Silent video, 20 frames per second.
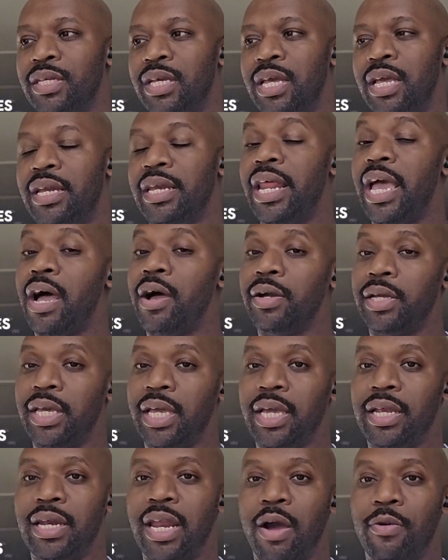Now,
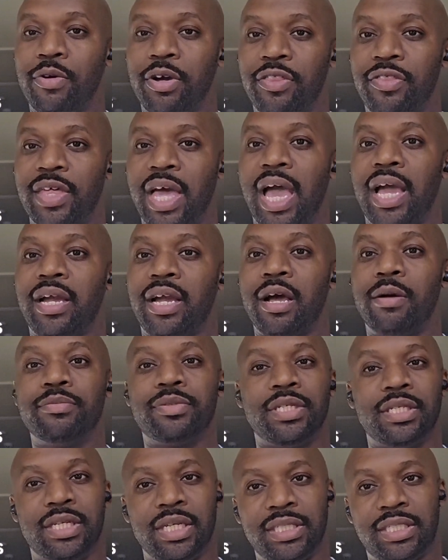with that comes
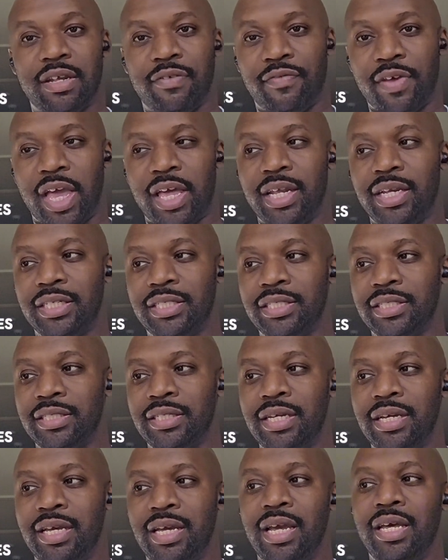the disadvantage.
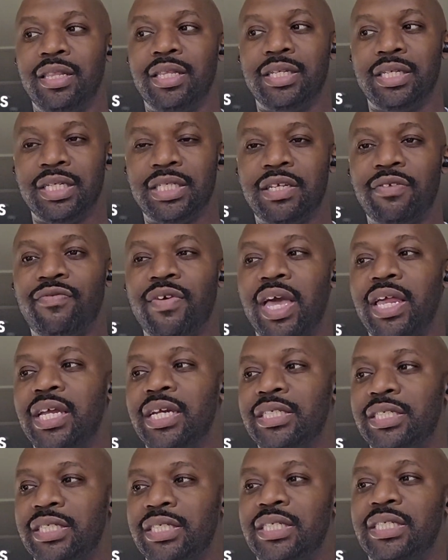The
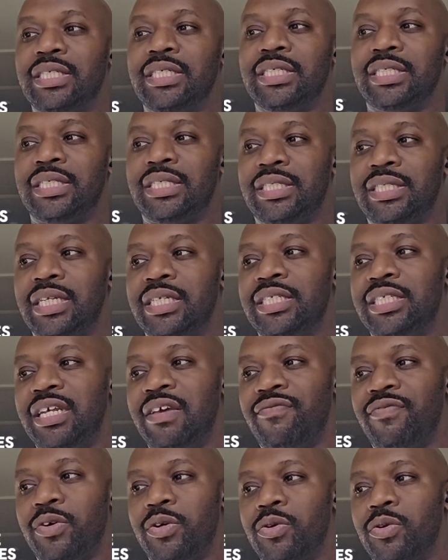disadvantage is the
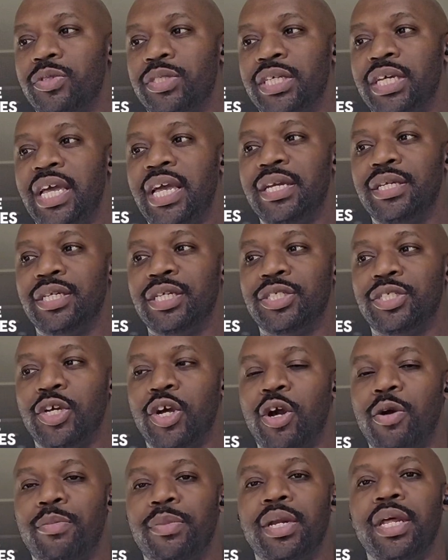difficulty in
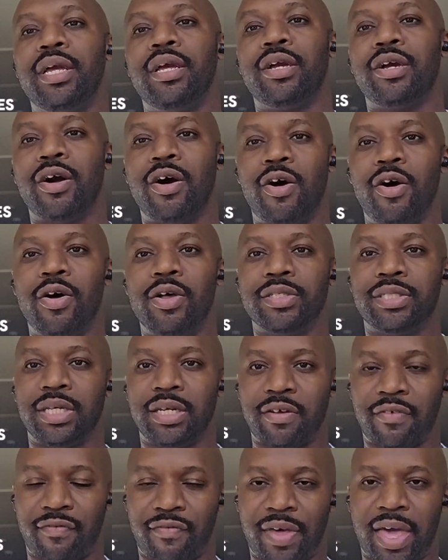determining cause
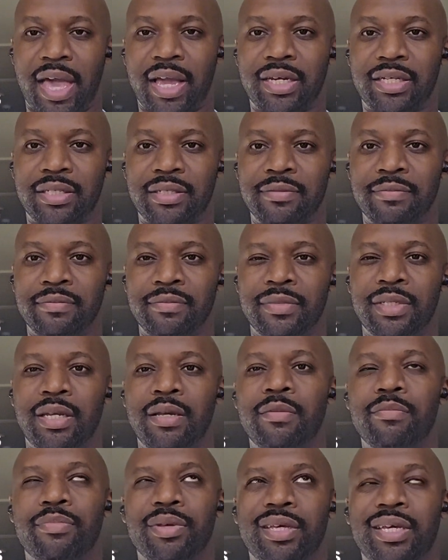and effect.
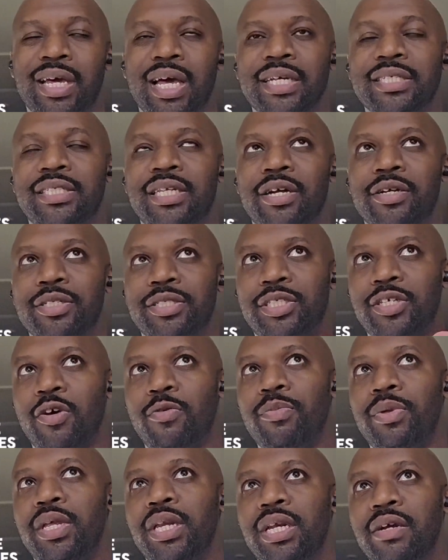Because there are so
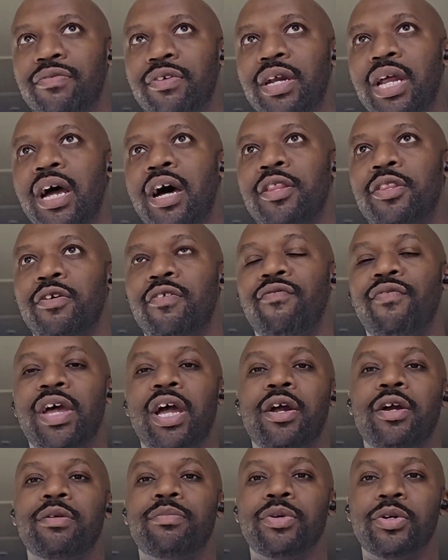many different other
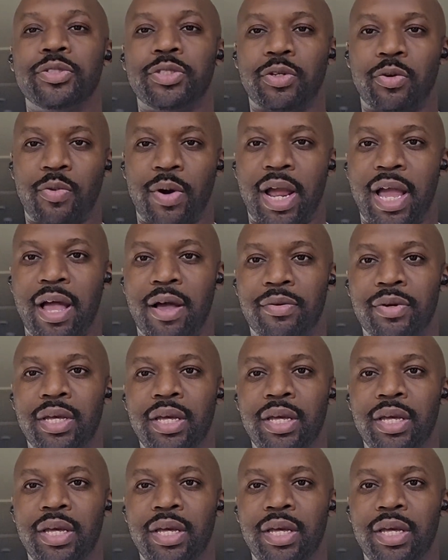variables around,